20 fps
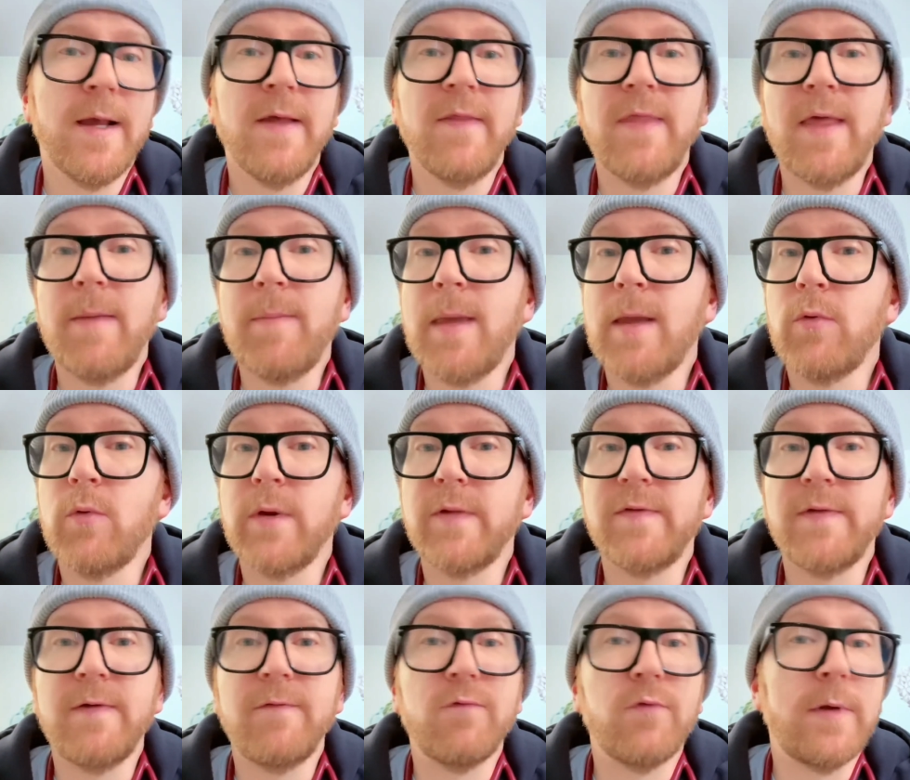They may
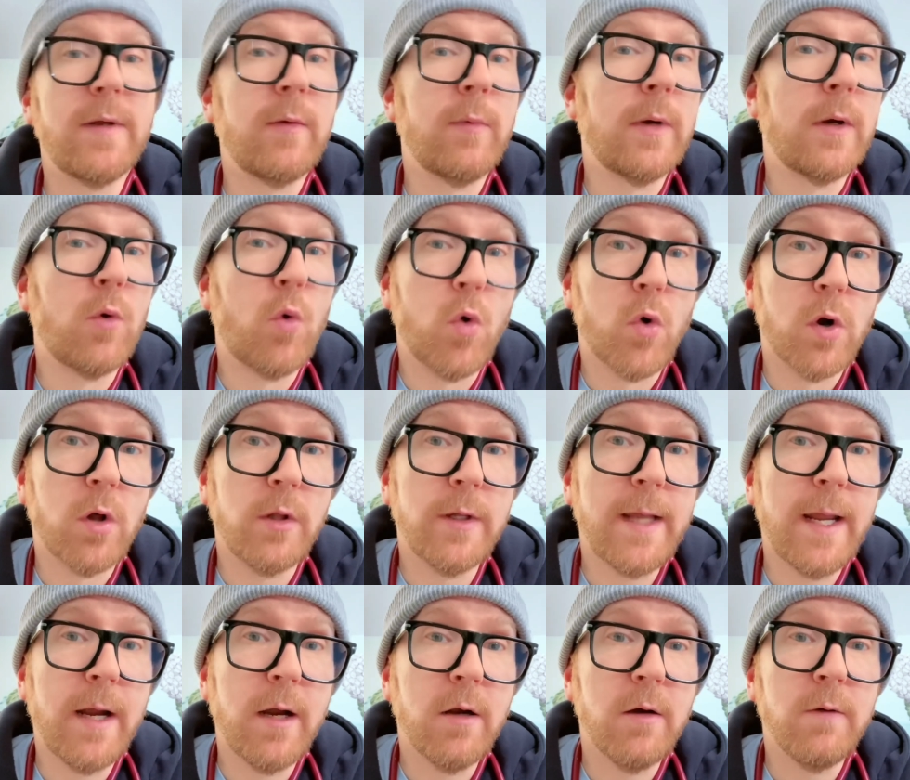receive frequent oral
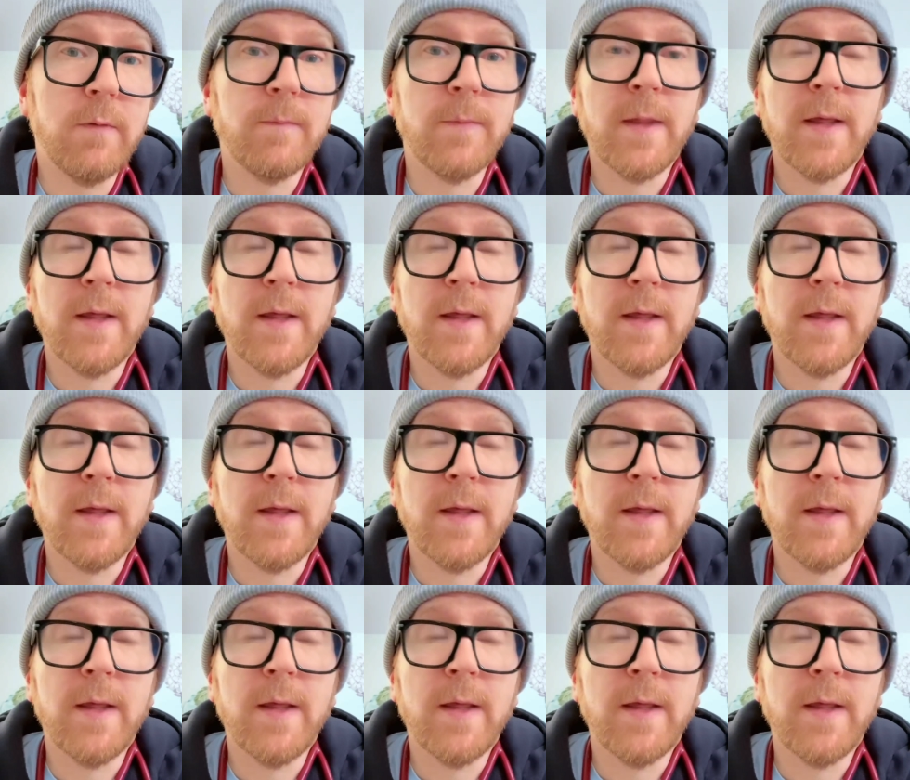care.